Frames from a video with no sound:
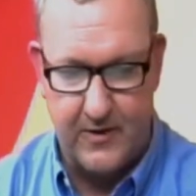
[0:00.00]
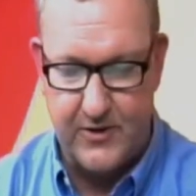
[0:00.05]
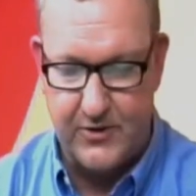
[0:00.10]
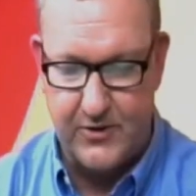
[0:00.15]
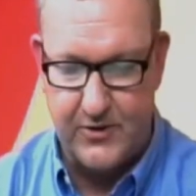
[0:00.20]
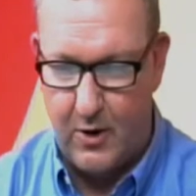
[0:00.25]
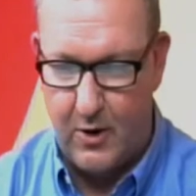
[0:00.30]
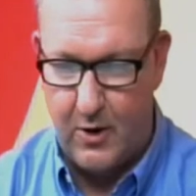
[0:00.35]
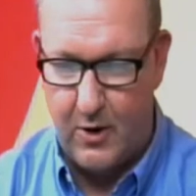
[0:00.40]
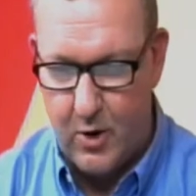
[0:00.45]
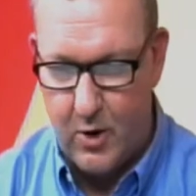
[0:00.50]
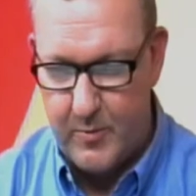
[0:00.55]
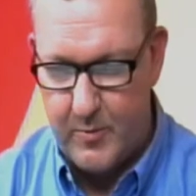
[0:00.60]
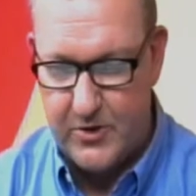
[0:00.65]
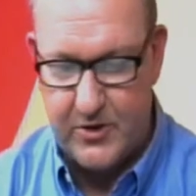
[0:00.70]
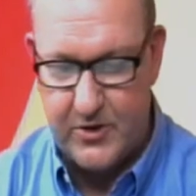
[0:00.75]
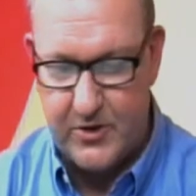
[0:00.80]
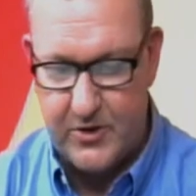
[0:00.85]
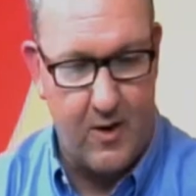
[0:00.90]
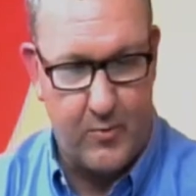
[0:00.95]
And so a workman's
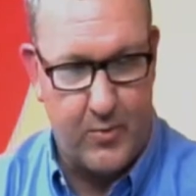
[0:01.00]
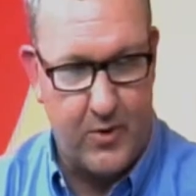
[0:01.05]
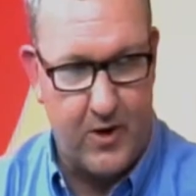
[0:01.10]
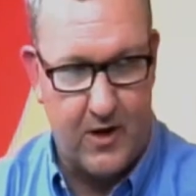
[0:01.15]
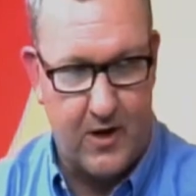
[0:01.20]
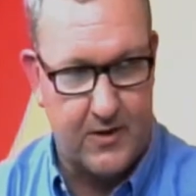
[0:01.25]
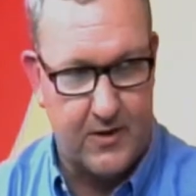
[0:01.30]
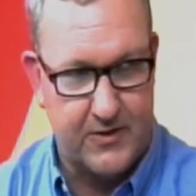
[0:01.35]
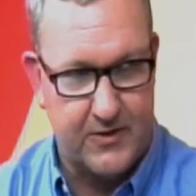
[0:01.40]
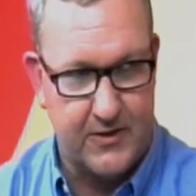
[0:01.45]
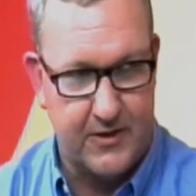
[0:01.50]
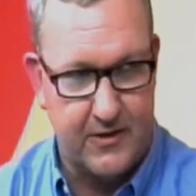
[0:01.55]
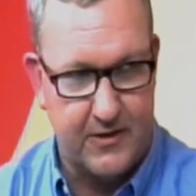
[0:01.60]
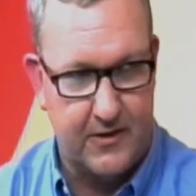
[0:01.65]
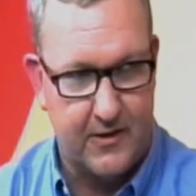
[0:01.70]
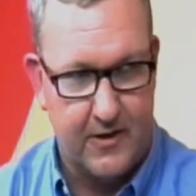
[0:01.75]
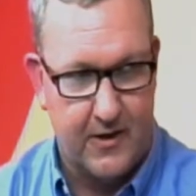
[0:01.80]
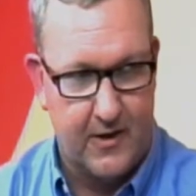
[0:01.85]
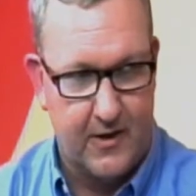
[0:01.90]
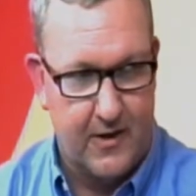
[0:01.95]
comp policy
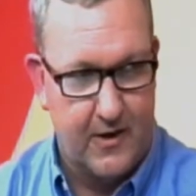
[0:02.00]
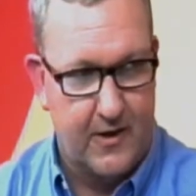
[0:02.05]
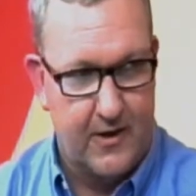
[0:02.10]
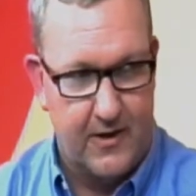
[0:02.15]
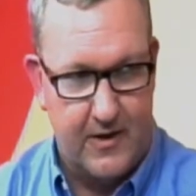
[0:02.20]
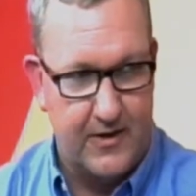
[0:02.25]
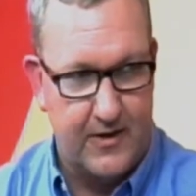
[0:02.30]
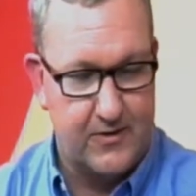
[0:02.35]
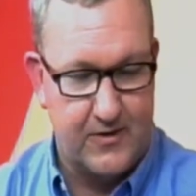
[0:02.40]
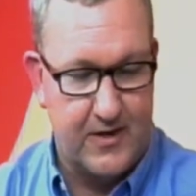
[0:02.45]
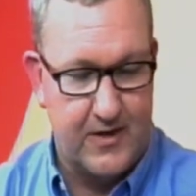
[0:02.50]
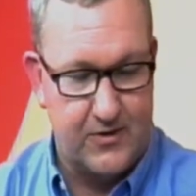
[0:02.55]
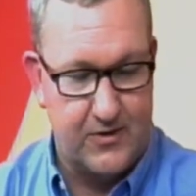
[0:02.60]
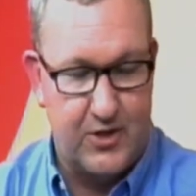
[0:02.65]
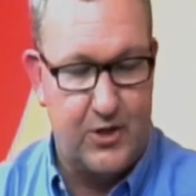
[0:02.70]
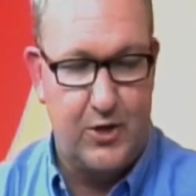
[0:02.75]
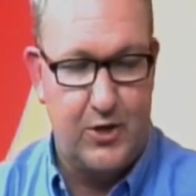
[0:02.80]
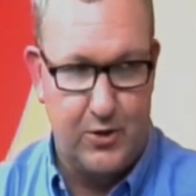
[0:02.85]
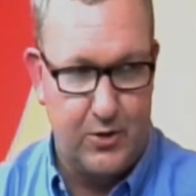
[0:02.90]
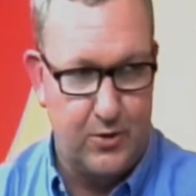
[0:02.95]
is
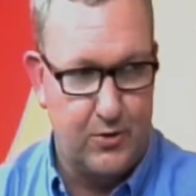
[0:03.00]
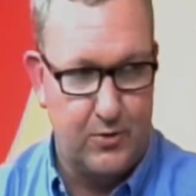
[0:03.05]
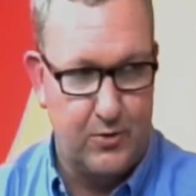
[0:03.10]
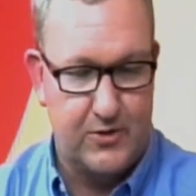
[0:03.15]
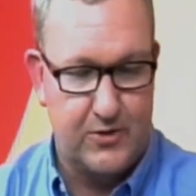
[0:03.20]
huge.